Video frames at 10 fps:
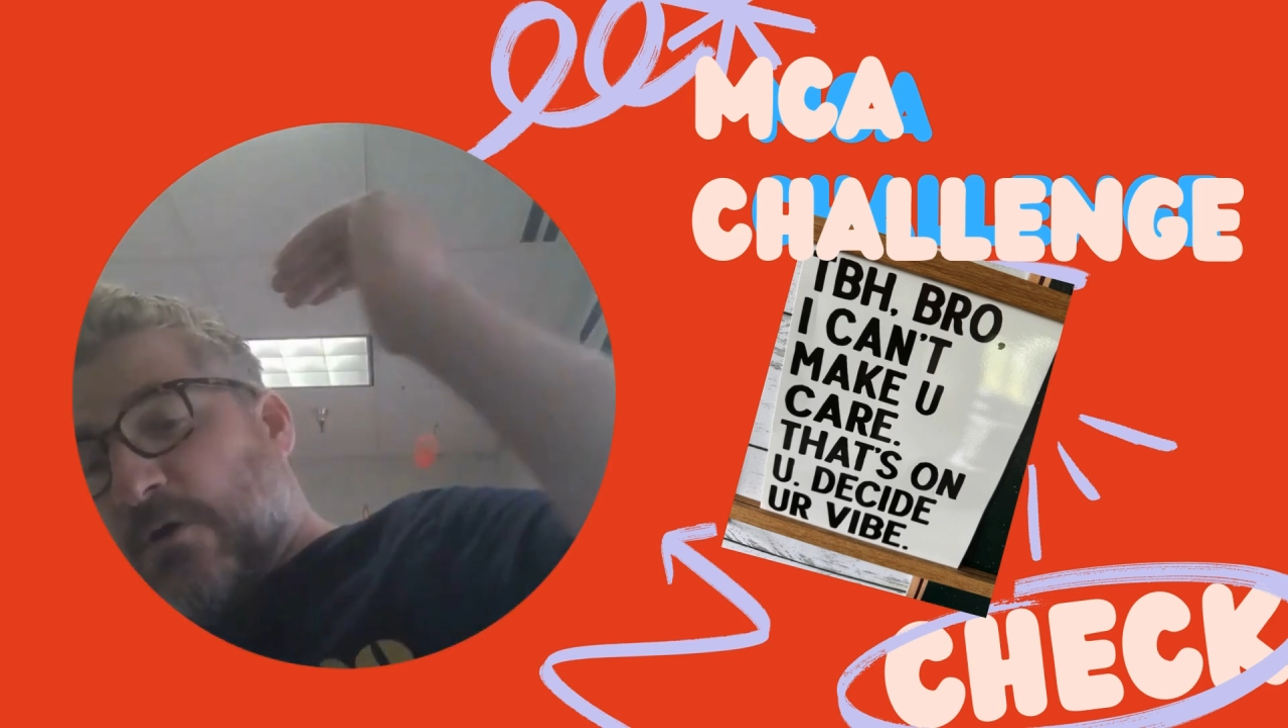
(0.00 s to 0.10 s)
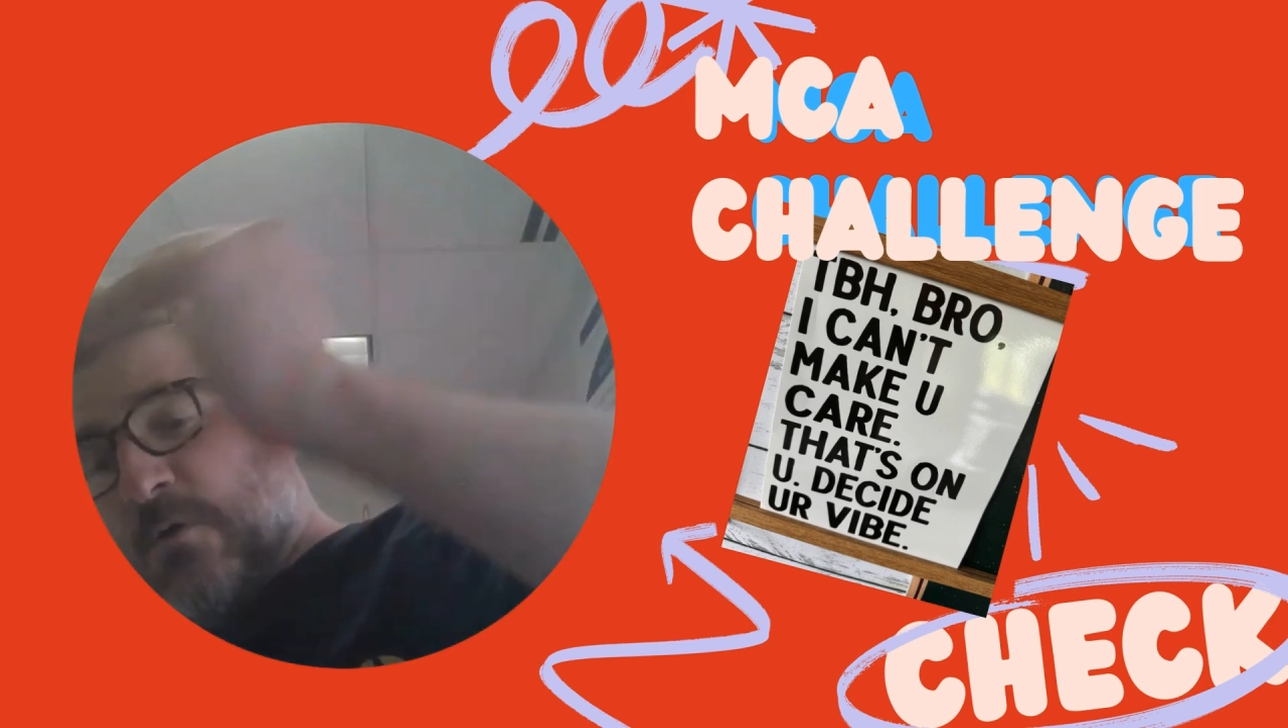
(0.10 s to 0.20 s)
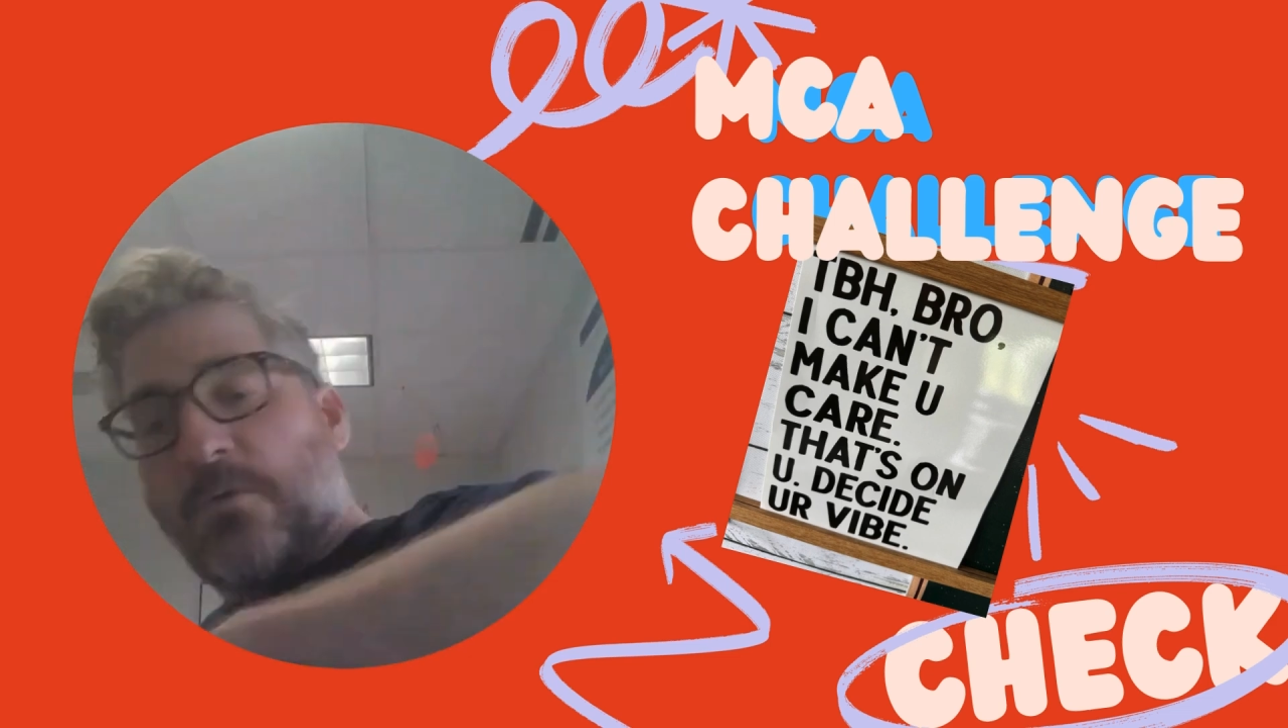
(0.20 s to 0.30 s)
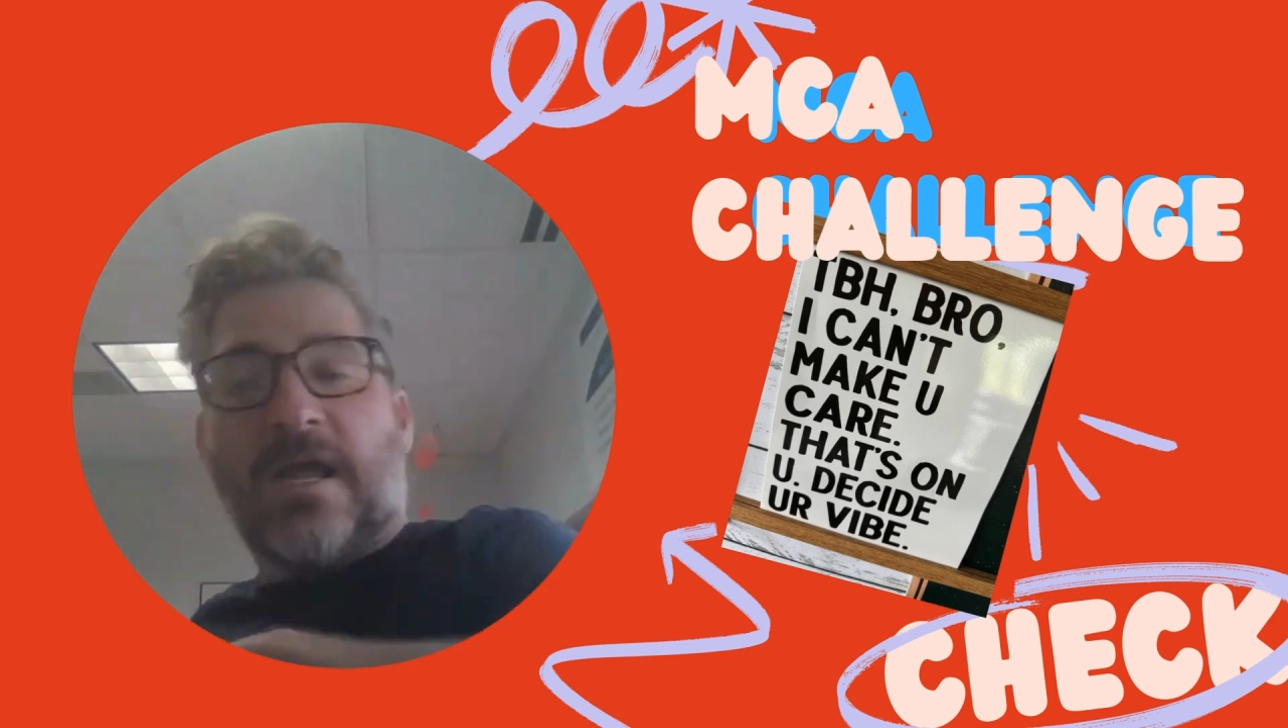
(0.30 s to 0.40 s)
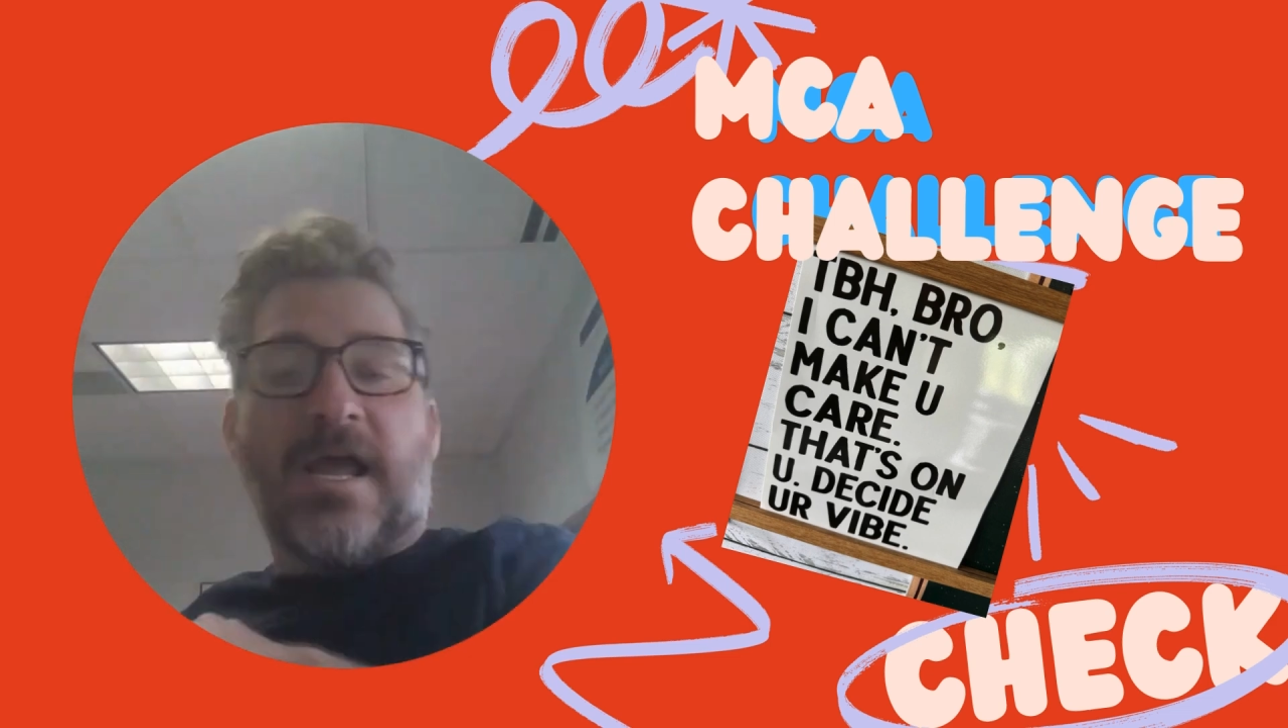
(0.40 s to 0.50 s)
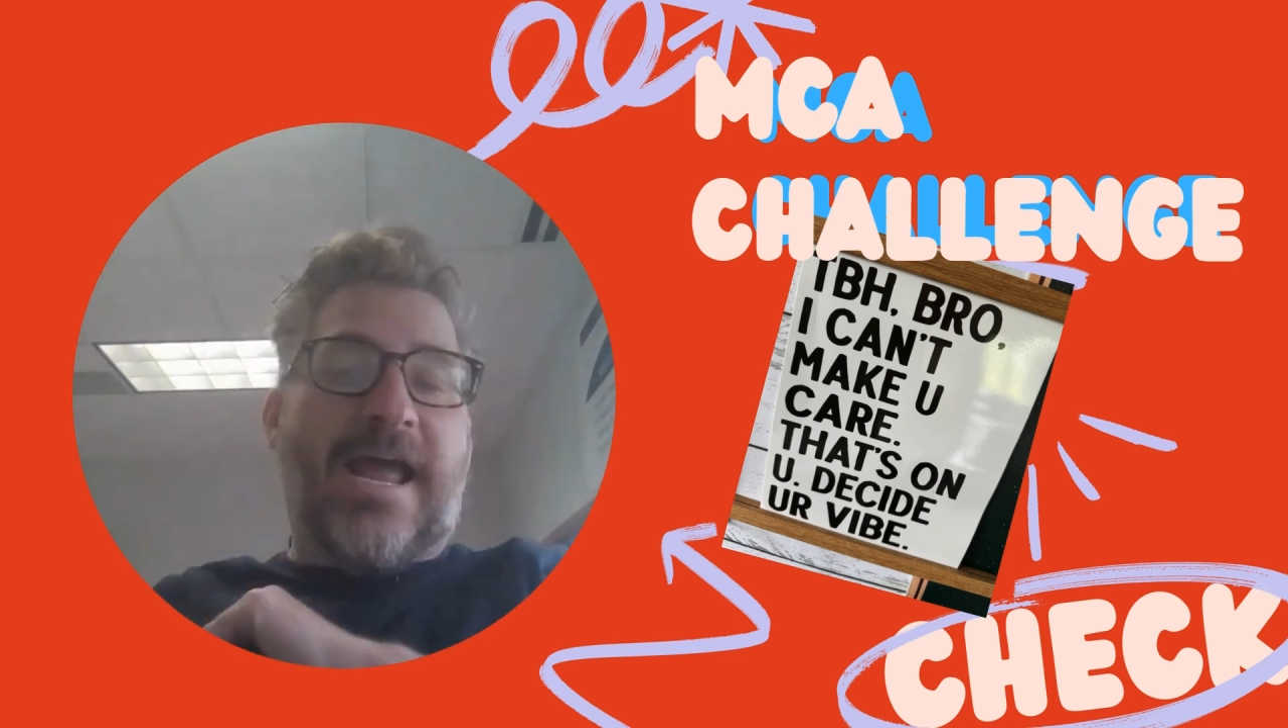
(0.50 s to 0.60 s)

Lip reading: quote